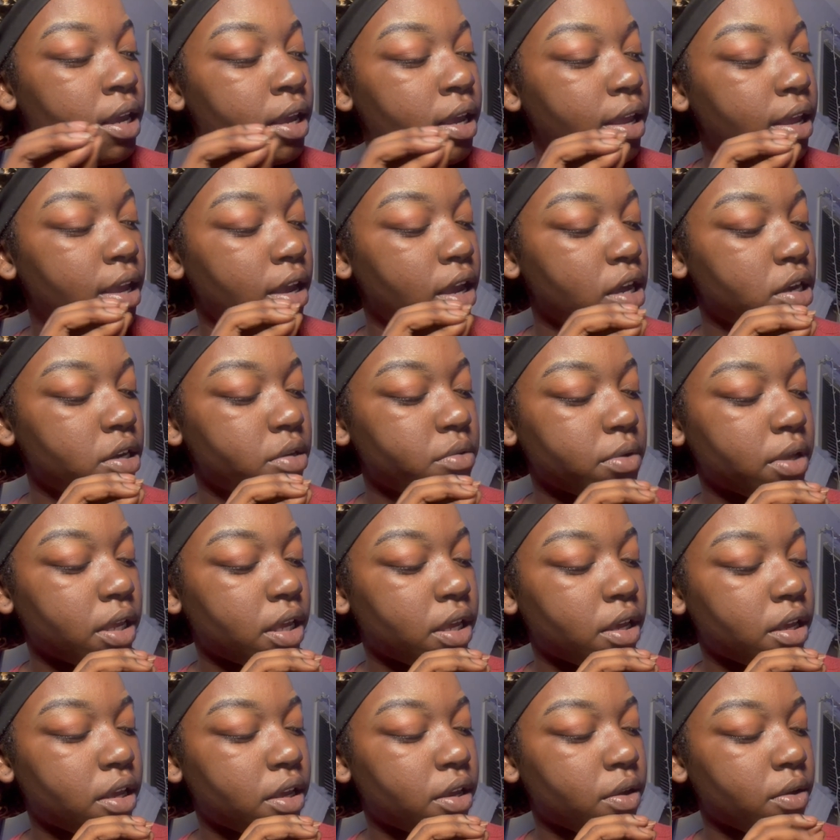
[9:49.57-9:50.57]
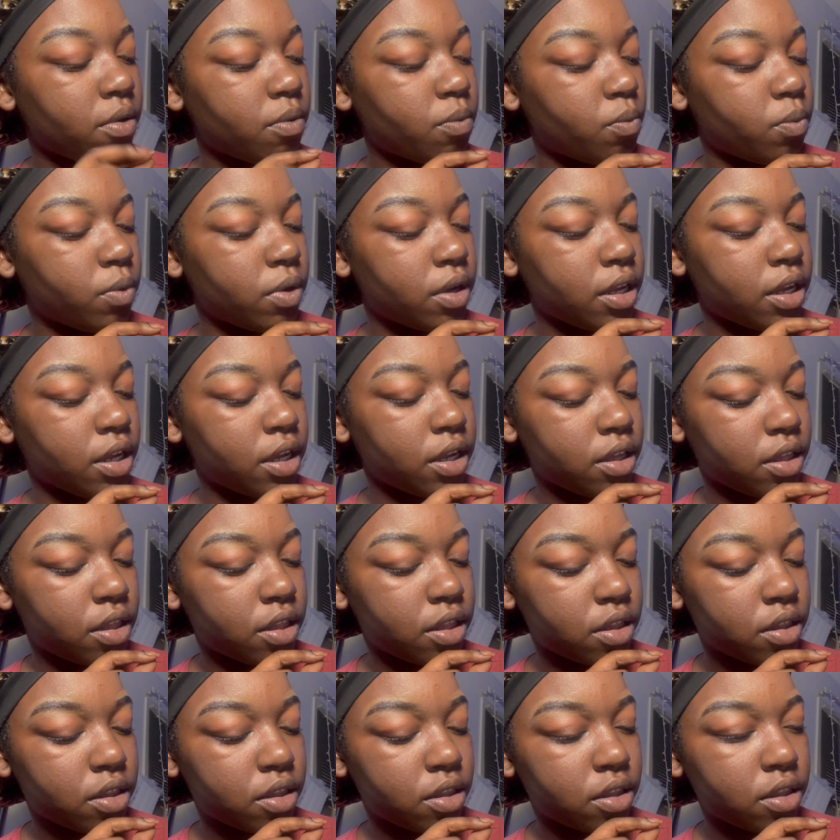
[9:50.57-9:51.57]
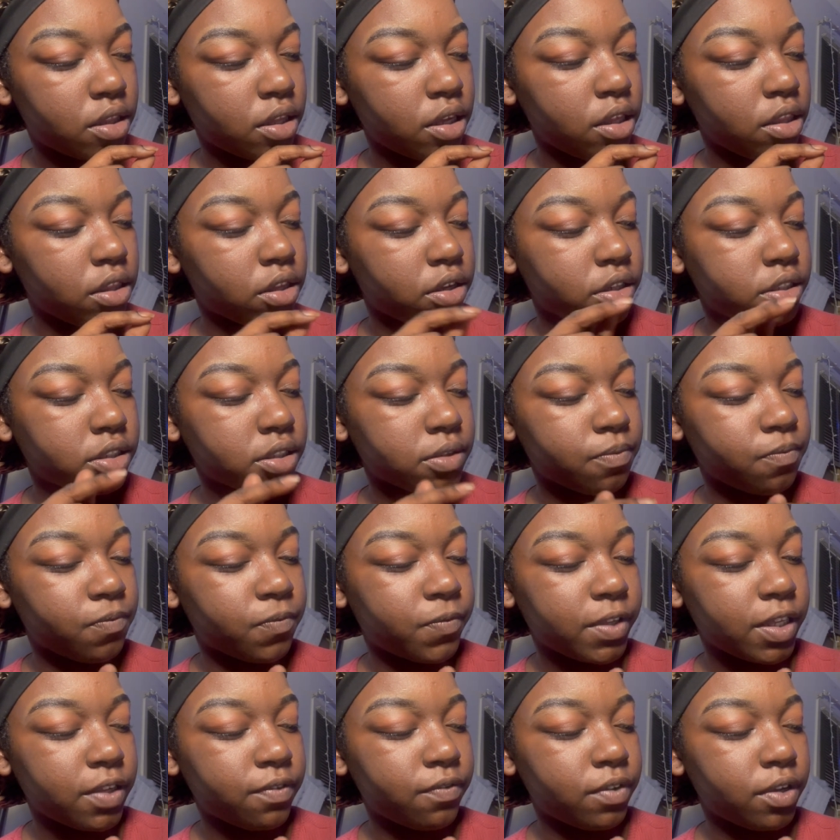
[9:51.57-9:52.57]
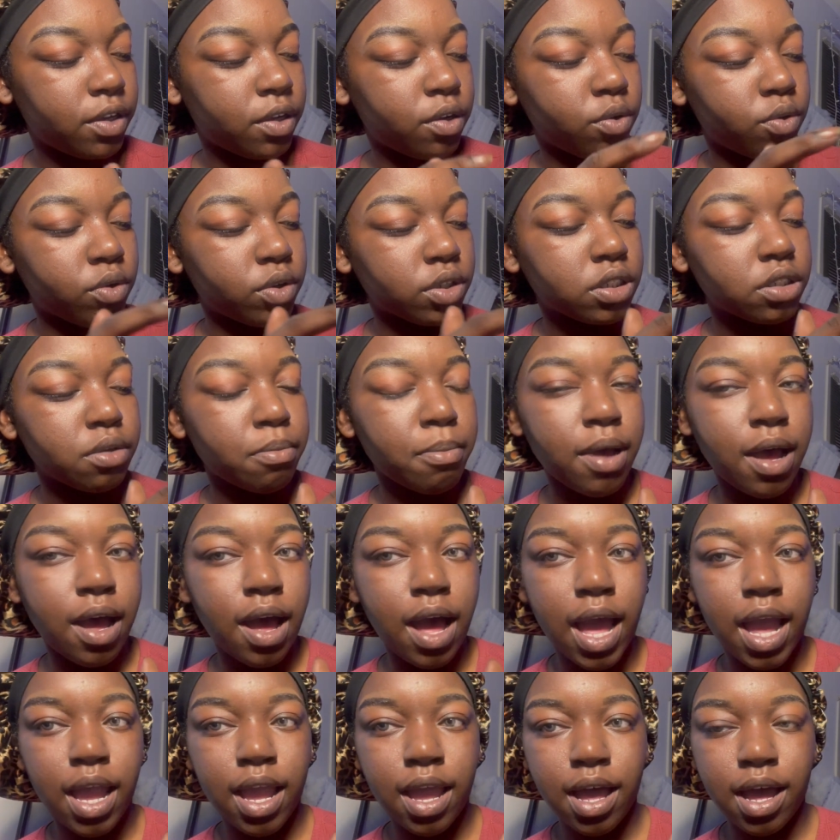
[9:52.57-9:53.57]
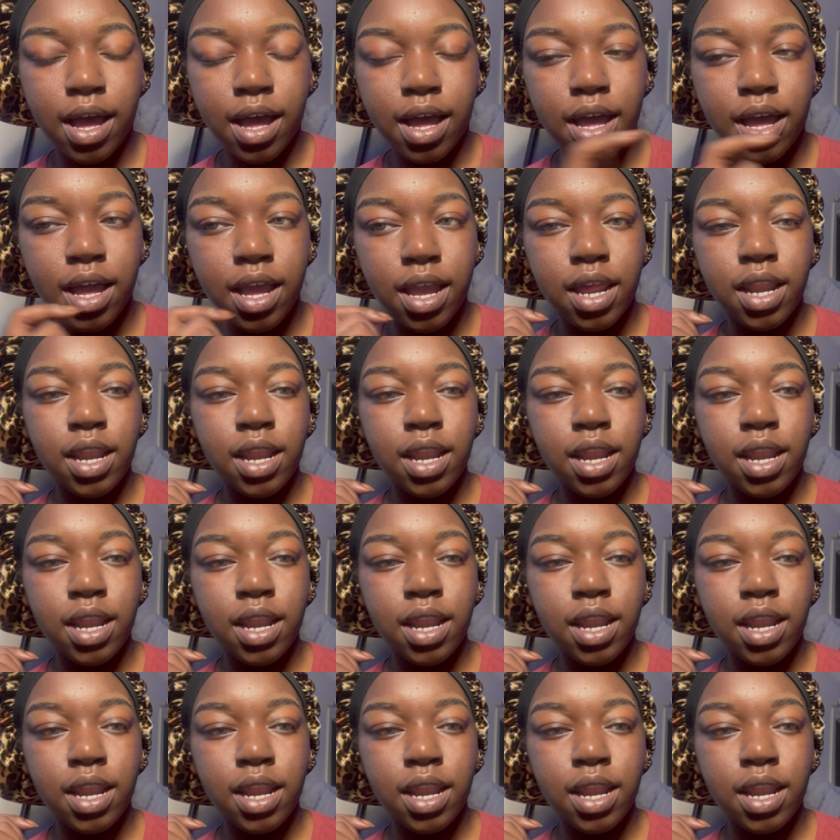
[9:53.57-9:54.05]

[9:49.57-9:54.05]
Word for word: and go in with either some Vivid or some Icon.